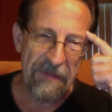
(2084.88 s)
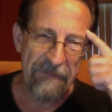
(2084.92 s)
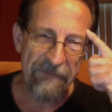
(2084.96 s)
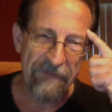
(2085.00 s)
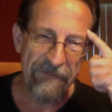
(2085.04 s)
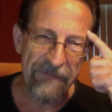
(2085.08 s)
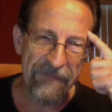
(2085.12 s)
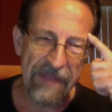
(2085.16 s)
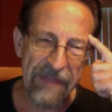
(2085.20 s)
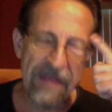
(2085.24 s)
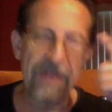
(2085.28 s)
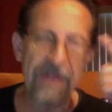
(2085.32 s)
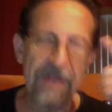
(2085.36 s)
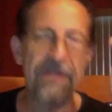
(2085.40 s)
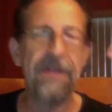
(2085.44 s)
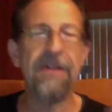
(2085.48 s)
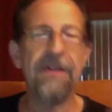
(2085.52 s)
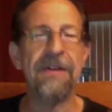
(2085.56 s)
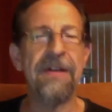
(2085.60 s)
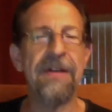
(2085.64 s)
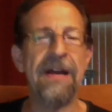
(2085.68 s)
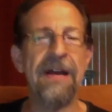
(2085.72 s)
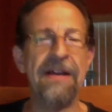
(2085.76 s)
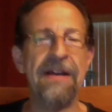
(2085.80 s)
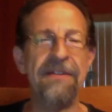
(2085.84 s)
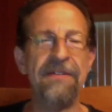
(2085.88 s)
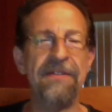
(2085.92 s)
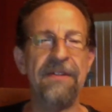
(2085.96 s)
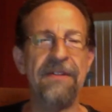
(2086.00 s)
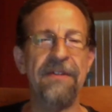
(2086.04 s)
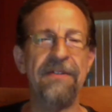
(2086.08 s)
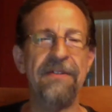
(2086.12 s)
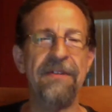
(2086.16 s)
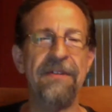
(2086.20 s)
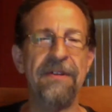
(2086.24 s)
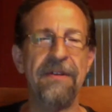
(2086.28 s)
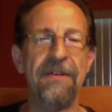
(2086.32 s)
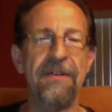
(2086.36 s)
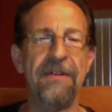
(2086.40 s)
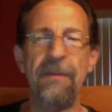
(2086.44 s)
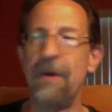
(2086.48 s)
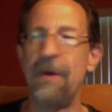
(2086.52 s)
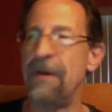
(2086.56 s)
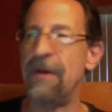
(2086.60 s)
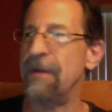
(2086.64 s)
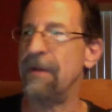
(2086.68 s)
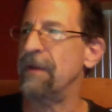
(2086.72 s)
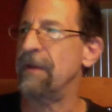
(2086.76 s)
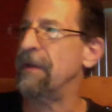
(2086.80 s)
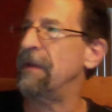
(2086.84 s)
Now there are guys that sit in the
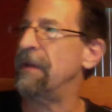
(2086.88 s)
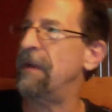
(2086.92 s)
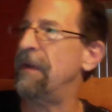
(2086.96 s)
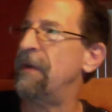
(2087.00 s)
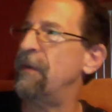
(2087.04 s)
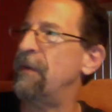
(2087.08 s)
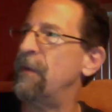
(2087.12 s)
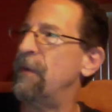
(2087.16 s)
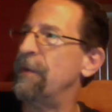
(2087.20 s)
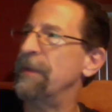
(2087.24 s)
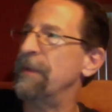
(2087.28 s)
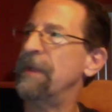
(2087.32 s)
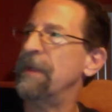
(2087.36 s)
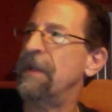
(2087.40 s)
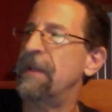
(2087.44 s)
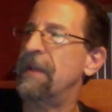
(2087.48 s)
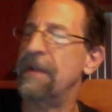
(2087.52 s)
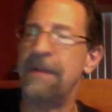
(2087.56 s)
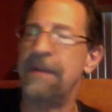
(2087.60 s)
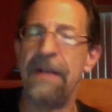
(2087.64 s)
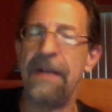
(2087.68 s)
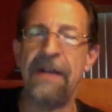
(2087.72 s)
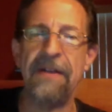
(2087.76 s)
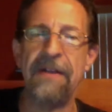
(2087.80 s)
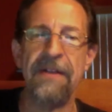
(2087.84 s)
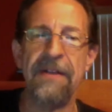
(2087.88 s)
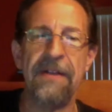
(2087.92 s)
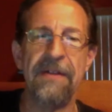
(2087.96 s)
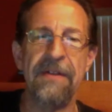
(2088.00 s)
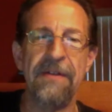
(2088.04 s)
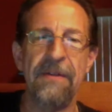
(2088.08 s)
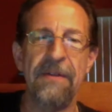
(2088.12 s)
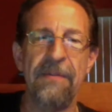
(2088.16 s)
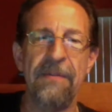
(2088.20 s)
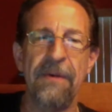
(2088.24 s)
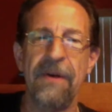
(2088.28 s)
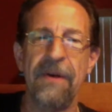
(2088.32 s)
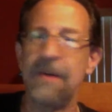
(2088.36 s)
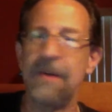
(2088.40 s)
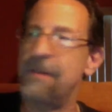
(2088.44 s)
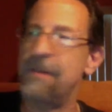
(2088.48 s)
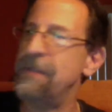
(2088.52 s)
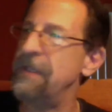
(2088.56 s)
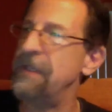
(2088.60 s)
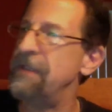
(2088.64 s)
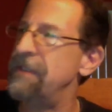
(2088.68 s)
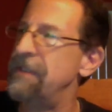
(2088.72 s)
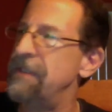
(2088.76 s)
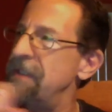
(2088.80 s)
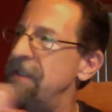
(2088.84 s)
bar looking at a woman clear down the end of the bar.
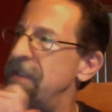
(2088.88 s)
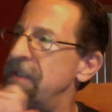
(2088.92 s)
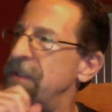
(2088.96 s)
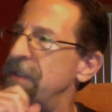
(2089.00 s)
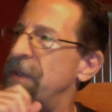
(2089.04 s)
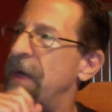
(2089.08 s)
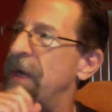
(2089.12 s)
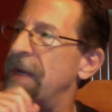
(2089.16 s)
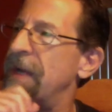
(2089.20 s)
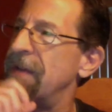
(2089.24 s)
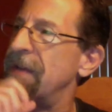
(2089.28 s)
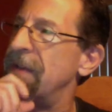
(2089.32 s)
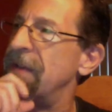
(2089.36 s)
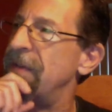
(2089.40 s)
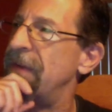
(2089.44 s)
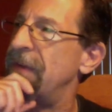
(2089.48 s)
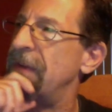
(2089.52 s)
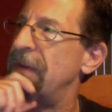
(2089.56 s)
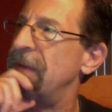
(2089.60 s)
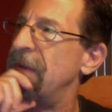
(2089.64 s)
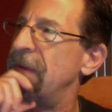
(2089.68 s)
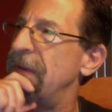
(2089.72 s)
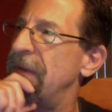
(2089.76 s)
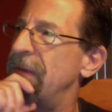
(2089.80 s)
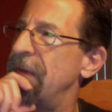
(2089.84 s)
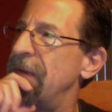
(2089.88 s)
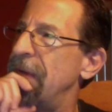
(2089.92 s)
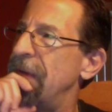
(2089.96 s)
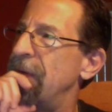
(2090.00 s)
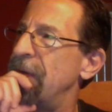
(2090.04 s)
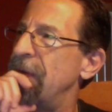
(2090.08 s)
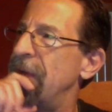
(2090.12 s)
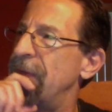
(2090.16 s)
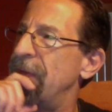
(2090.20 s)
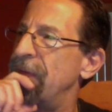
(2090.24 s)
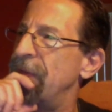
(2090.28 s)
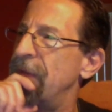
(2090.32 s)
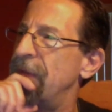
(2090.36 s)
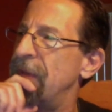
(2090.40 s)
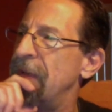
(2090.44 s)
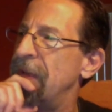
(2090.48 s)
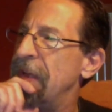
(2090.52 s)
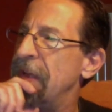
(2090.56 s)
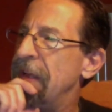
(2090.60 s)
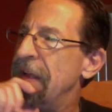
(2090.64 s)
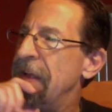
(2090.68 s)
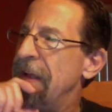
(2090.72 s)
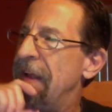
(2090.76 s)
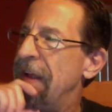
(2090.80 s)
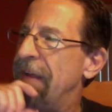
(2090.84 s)
Gee, she's attractive. I'd love to
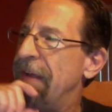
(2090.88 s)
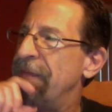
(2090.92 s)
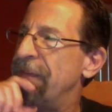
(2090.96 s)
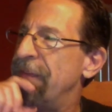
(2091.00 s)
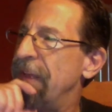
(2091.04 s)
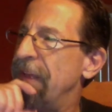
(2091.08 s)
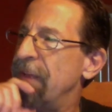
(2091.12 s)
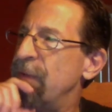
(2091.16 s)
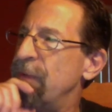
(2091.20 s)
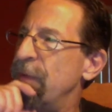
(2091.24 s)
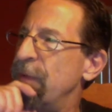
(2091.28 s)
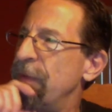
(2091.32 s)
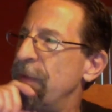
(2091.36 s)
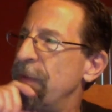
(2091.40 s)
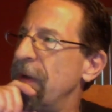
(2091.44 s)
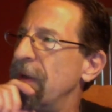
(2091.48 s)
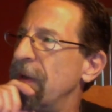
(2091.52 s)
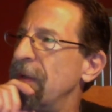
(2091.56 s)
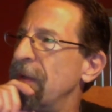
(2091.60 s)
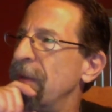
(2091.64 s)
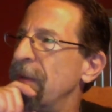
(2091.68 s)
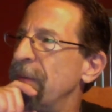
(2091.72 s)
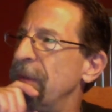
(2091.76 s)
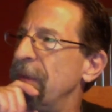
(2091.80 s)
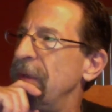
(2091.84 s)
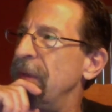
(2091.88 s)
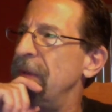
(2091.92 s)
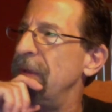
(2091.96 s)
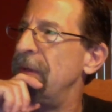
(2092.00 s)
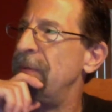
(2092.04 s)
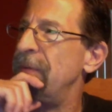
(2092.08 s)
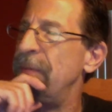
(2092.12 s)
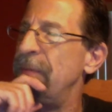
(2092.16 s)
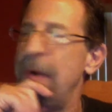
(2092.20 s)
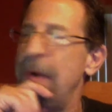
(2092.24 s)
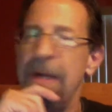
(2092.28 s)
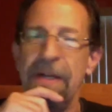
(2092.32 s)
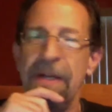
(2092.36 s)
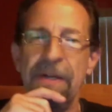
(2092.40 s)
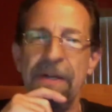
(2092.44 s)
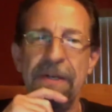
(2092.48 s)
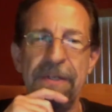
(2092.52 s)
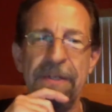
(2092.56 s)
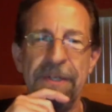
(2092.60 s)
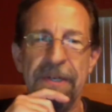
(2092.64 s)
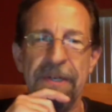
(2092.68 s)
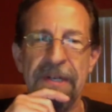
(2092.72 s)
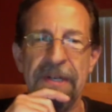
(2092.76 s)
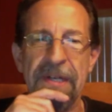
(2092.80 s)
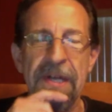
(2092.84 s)
have sex with her. Let me buy her a
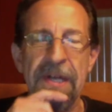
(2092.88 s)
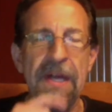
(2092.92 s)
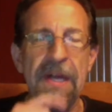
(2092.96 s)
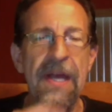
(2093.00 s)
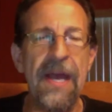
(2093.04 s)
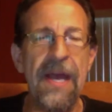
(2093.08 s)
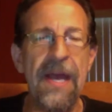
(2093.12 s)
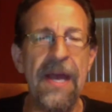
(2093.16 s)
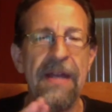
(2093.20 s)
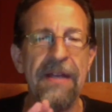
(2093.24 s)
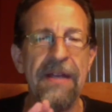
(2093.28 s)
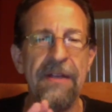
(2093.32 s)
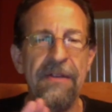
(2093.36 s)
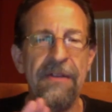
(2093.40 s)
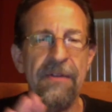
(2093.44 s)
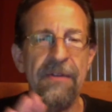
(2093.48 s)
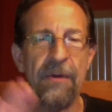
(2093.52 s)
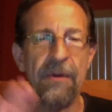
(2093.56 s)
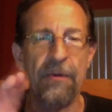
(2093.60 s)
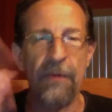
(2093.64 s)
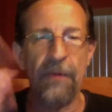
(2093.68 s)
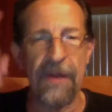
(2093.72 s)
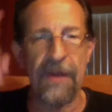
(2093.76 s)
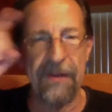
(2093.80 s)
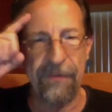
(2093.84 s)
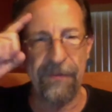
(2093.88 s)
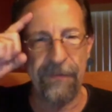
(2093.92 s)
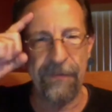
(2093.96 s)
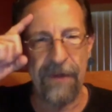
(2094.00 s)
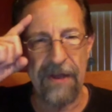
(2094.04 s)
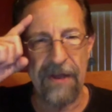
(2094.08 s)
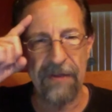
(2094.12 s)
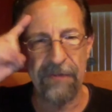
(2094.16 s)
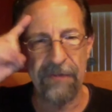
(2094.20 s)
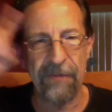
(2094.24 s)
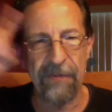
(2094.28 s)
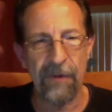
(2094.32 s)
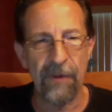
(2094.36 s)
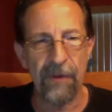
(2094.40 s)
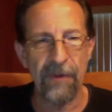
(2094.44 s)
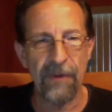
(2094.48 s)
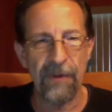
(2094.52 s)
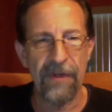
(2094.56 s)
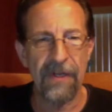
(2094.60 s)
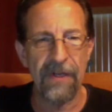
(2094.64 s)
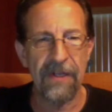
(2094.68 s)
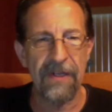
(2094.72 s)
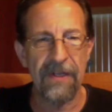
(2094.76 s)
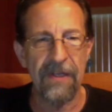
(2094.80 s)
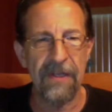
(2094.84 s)
drink. And he's already fast
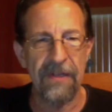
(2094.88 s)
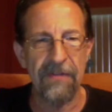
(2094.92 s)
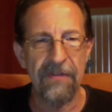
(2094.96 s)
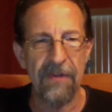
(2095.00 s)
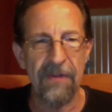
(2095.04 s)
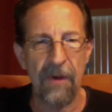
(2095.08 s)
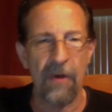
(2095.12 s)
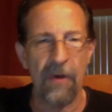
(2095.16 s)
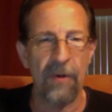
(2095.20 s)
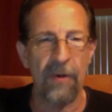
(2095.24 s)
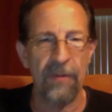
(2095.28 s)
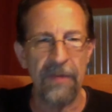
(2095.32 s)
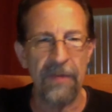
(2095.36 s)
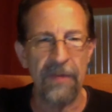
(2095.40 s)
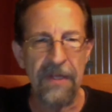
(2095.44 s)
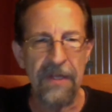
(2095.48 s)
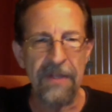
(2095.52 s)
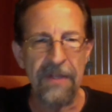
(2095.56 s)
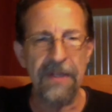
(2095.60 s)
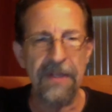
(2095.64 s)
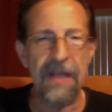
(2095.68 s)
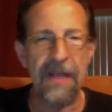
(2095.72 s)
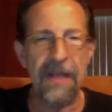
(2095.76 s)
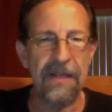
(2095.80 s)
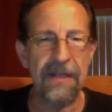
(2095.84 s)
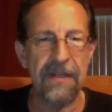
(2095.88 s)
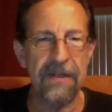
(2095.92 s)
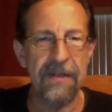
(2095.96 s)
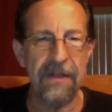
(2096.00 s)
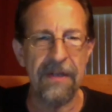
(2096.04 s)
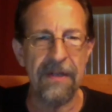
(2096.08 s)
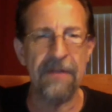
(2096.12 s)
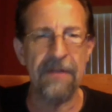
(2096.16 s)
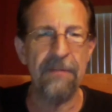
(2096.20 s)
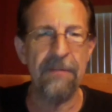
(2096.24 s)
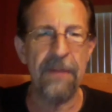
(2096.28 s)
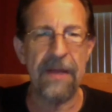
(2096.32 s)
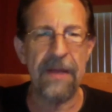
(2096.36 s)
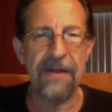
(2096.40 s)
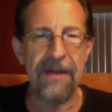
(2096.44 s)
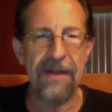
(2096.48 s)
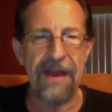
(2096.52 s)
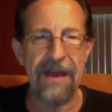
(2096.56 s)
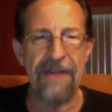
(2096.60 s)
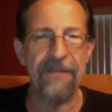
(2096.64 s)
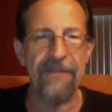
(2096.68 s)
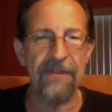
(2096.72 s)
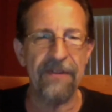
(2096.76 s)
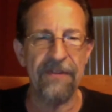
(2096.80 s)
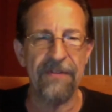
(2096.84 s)
forwarding. He's home, naked, in bed,
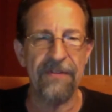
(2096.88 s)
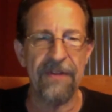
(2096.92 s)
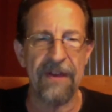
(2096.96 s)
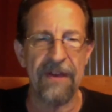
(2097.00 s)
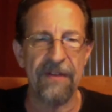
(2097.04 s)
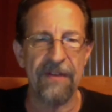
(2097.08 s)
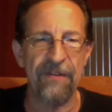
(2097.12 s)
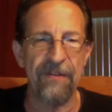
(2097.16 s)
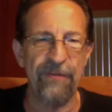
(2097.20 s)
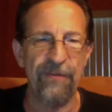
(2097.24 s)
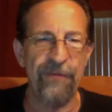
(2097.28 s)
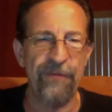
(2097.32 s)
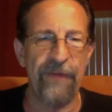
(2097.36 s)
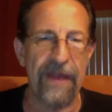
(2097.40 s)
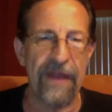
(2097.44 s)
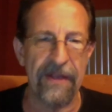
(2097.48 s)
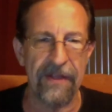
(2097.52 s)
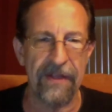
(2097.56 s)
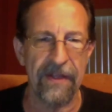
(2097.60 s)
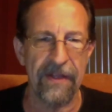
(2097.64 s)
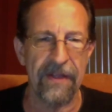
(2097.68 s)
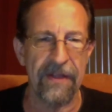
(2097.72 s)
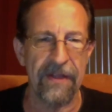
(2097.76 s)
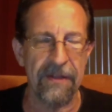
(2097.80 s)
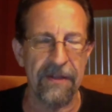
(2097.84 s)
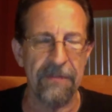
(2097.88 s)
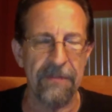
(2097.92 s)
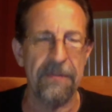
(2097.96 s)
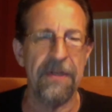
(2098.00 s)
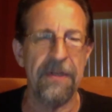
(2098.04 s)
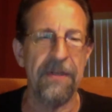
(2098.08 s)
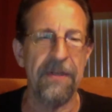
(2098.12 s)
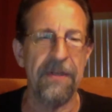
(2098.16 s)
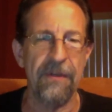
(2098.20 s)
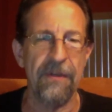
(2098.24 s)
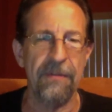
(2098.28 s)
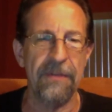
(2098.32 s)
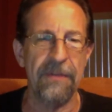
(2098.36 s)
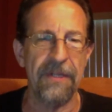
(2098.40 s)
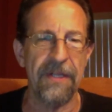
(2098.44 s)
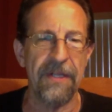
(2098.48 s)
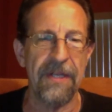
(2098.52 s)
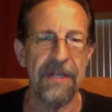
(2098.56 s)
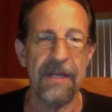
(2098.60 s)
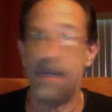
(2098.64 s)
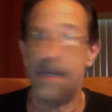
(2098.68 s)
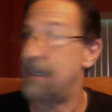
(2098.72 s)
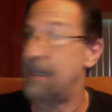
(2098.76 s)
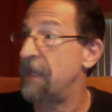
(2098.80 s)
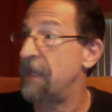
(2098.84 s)
having sex, failing, and being humiliated.